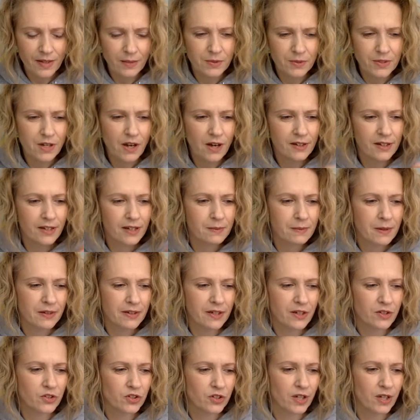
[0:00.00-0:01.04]
were talking about
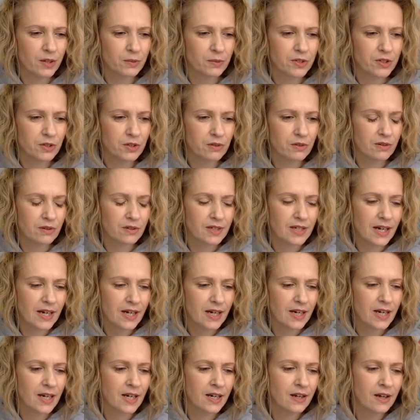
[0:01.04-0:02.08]
yesterday was
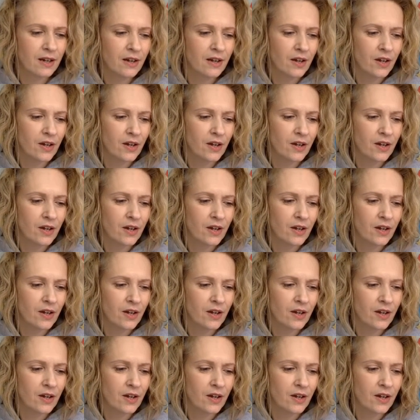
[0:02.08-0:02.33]
creating,